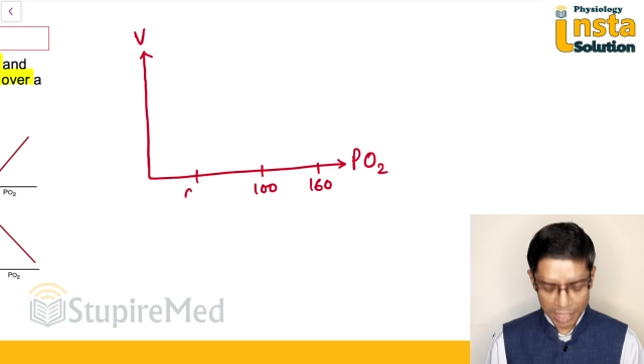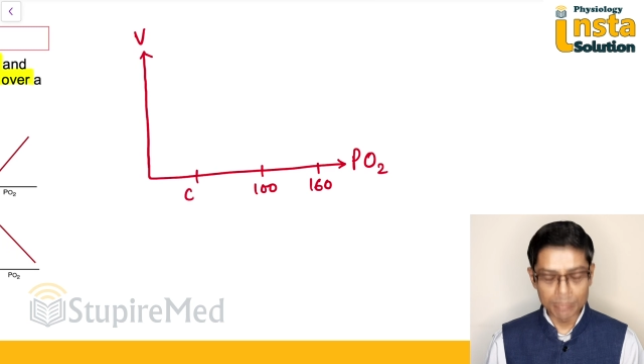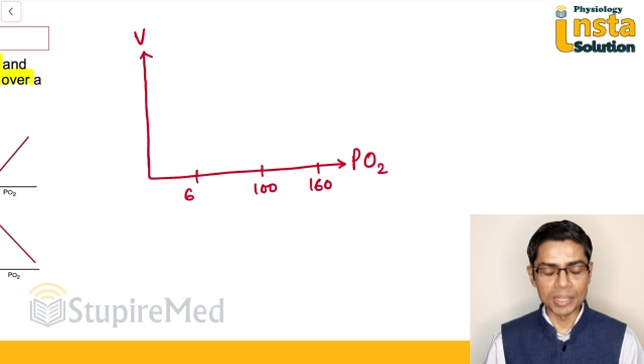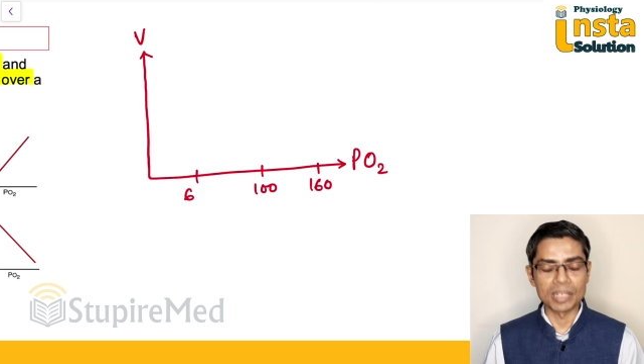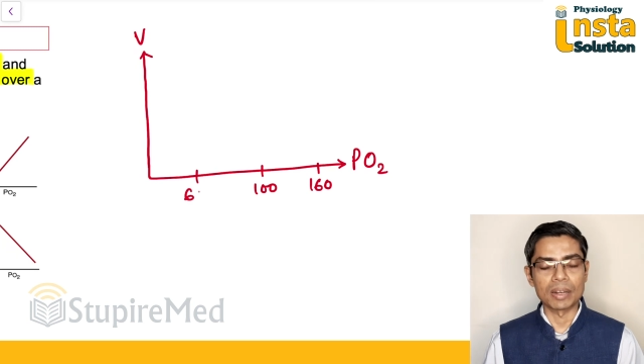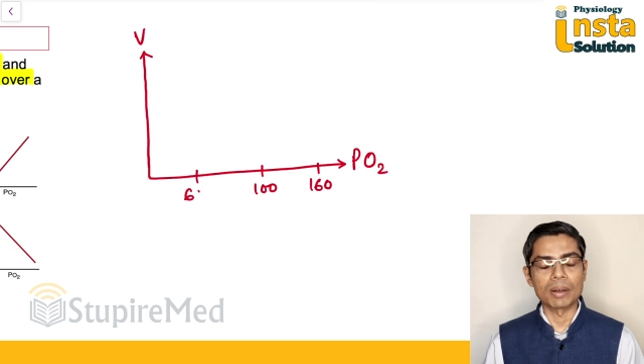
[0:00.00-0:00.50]

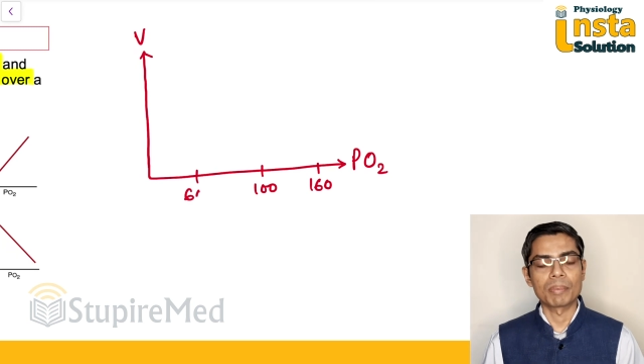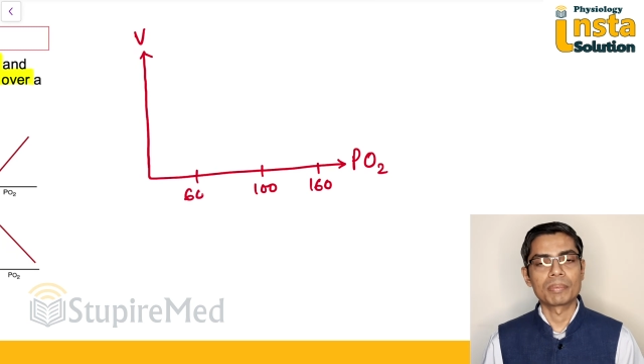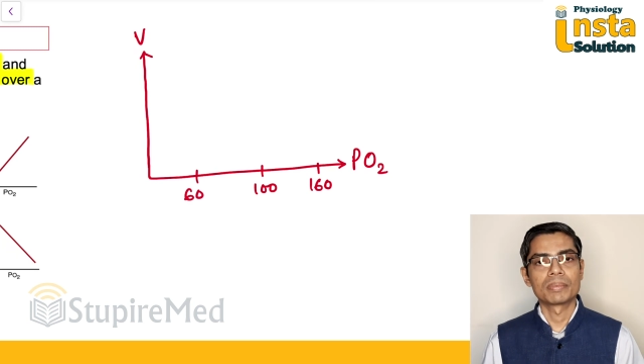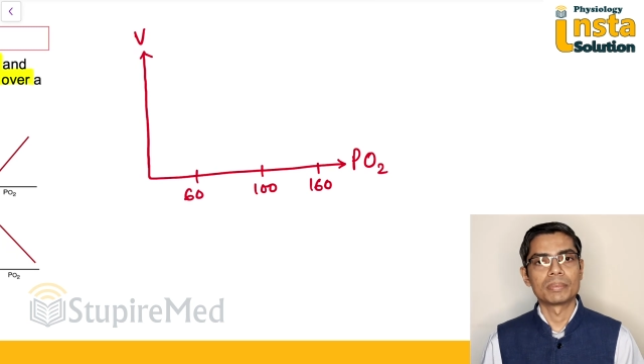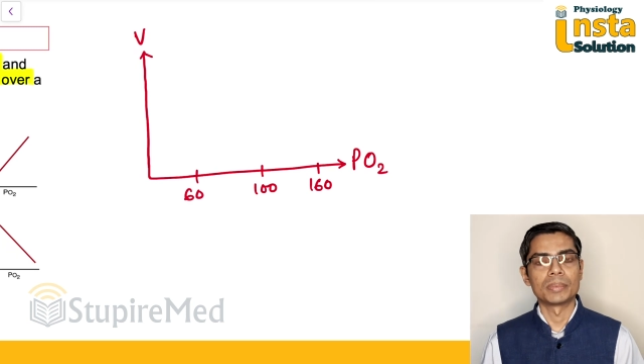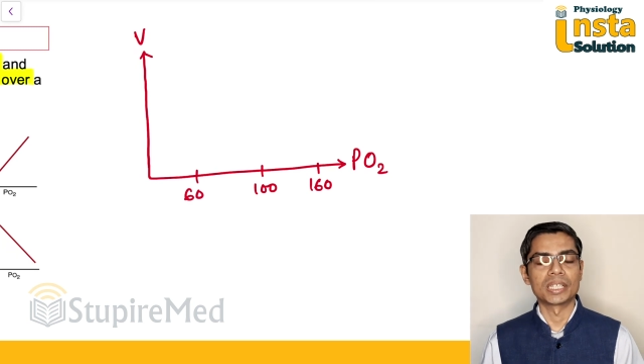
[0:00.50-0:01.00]
millimeter of
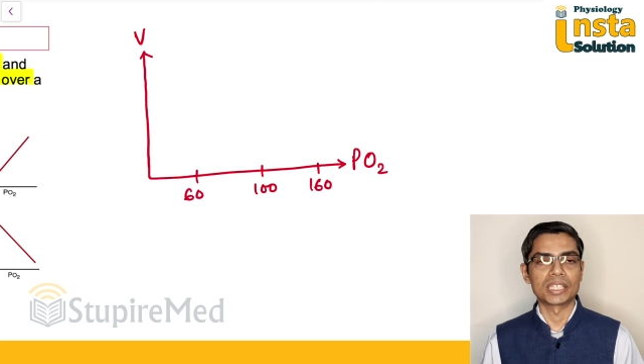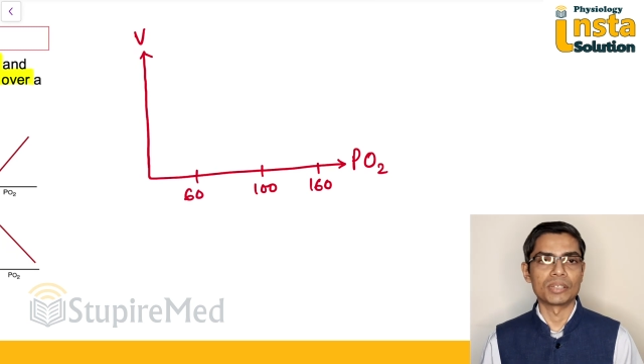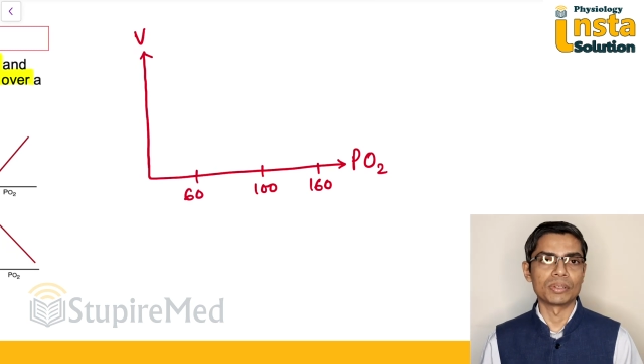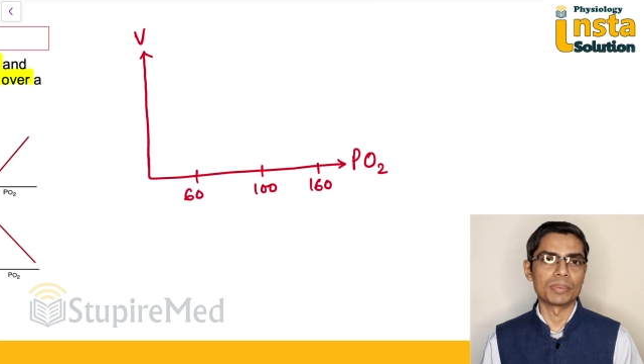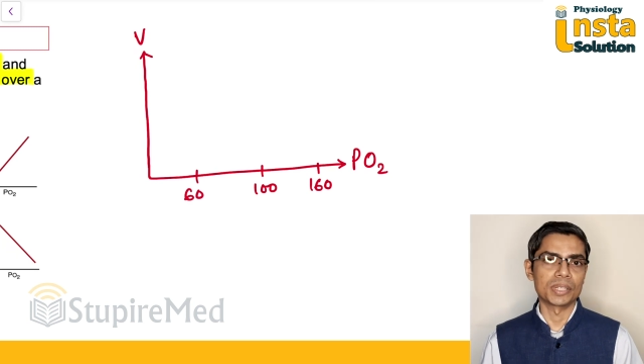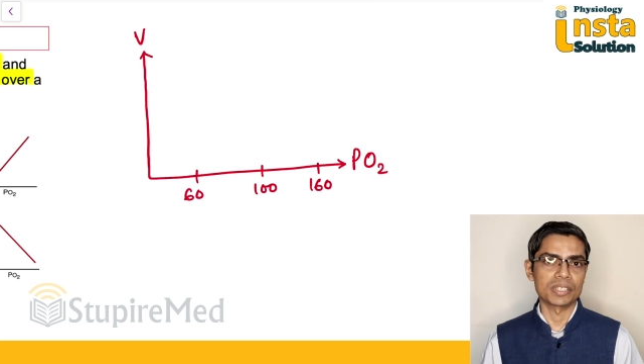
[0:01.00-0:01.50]

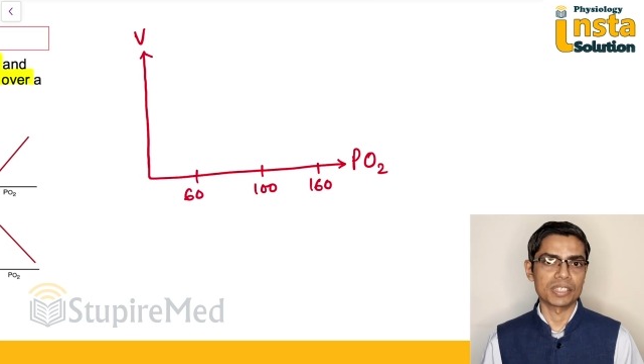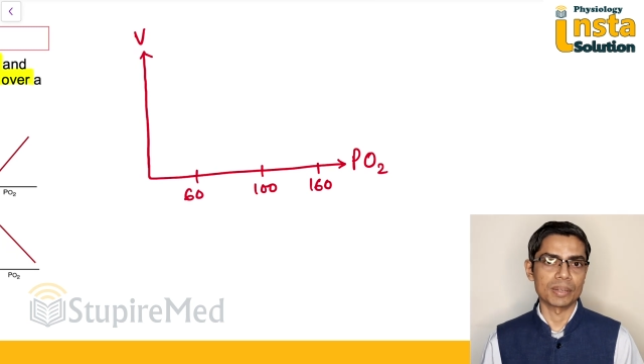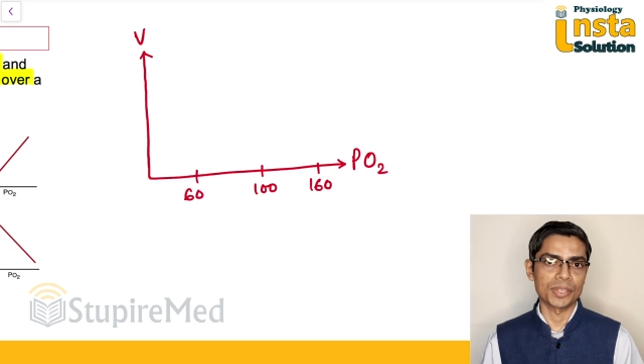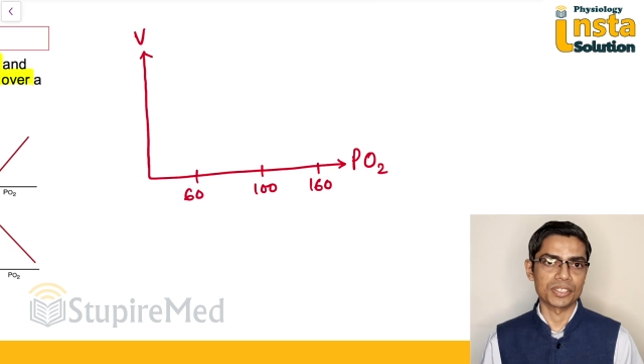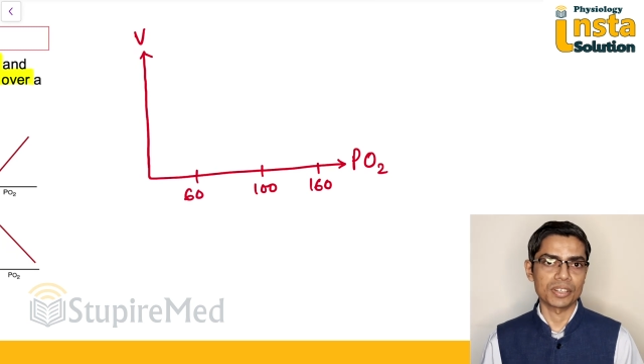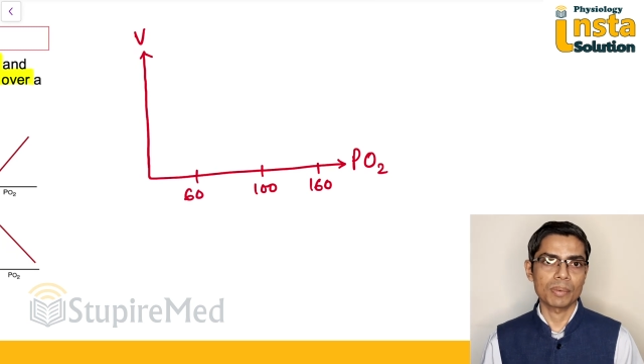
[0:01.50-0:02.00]
mercury partial
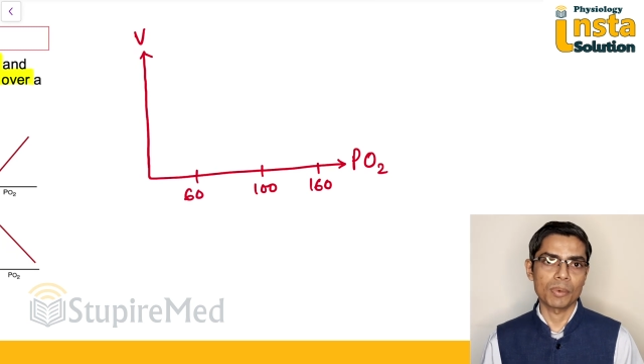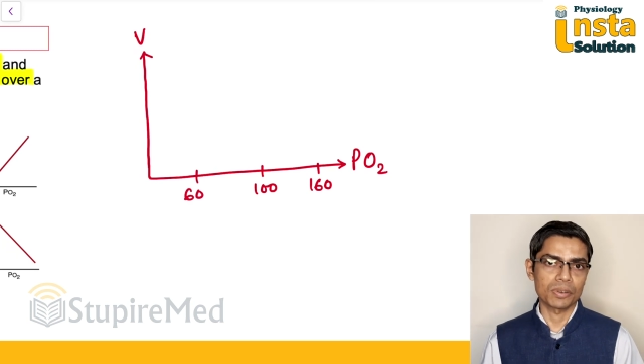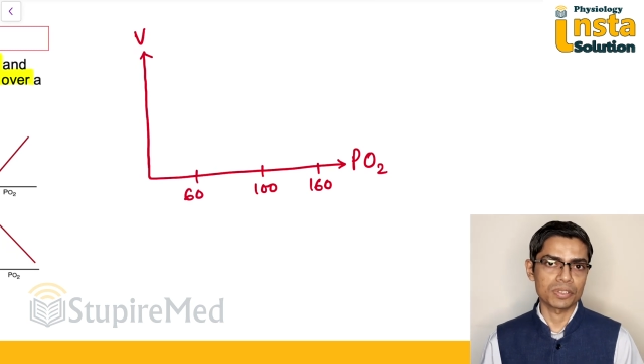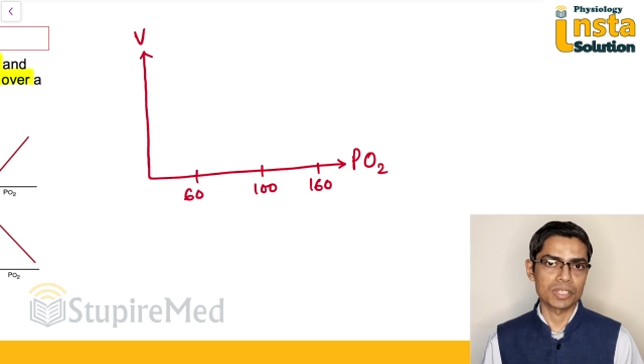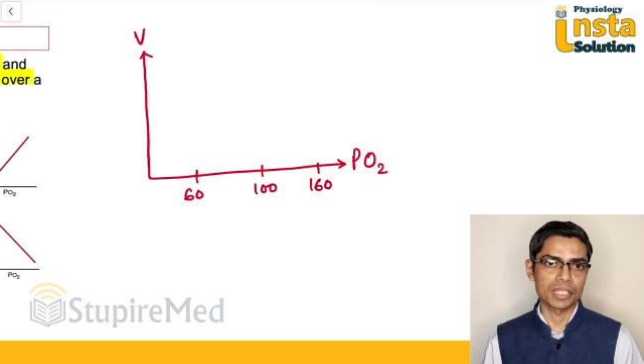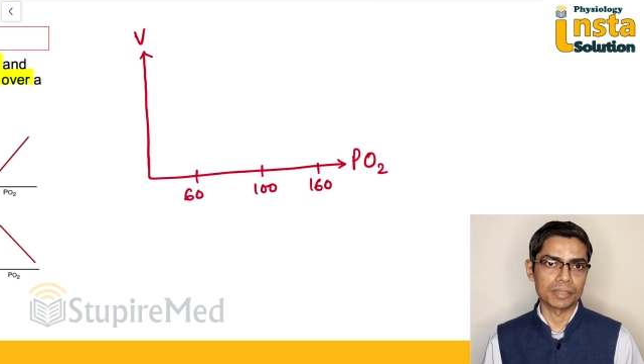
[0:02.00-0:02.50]
pressure of
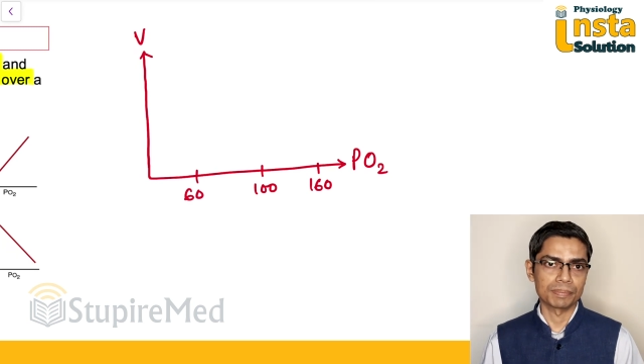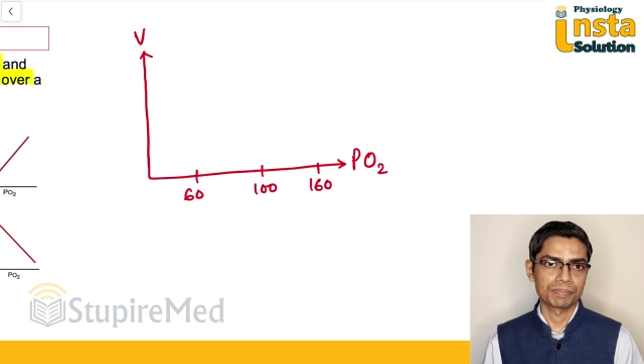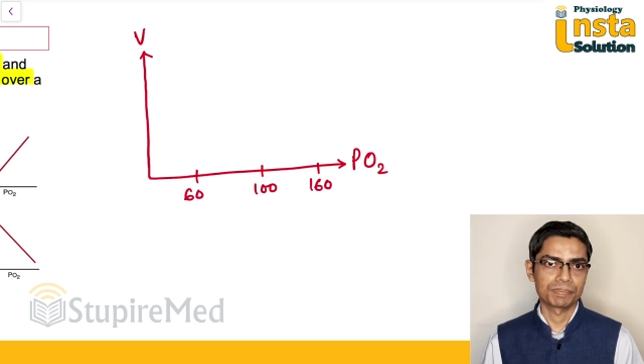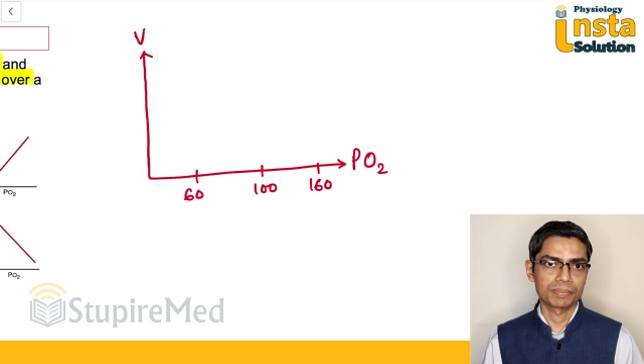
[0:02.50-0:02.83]
oxygen.